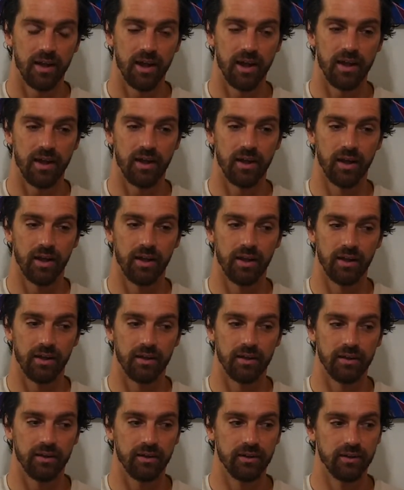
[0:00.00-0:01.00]
And
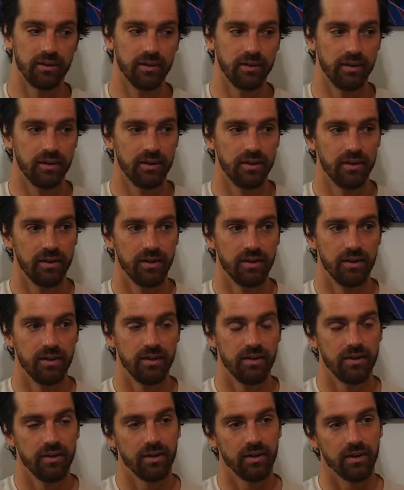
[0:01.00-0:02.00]

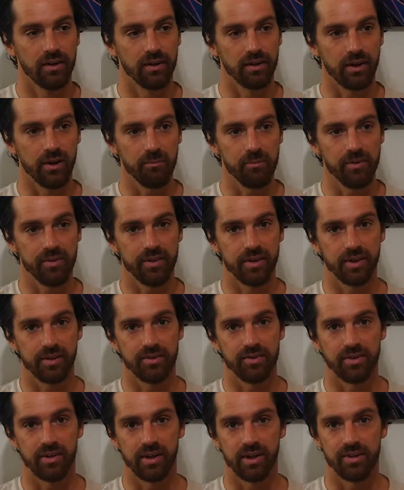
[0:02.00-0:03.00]
a couple
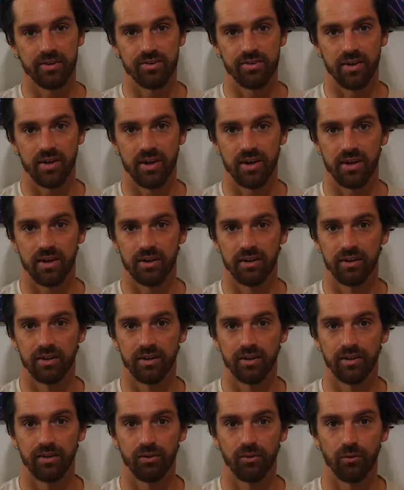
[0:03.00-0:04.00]
things that I saw
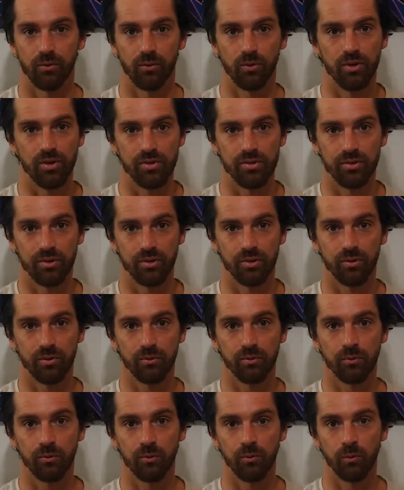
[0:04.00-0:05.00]
was
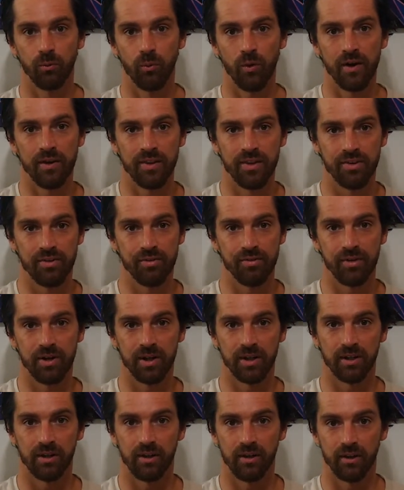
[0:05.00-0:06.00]
one that's
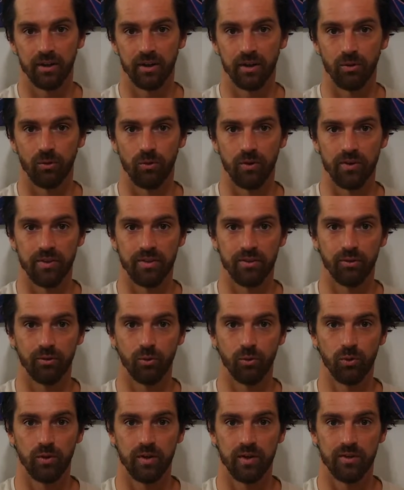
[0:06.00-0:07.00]
very clear with,
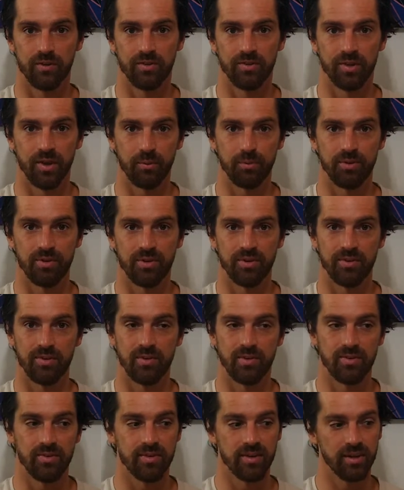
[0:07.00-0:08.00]
with this
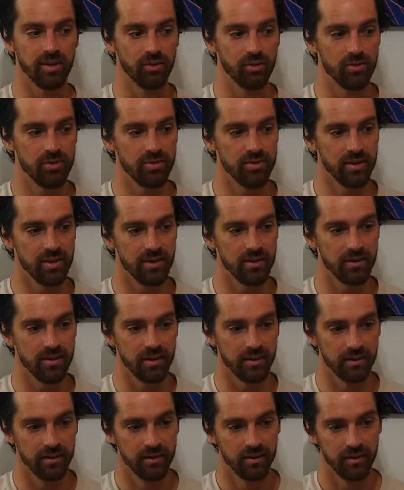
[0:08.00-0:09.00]
substance is that you see
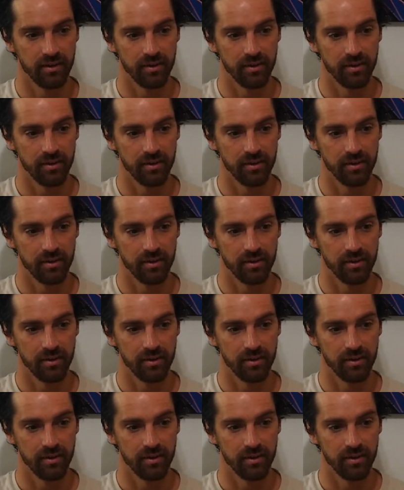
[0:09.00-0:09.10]
the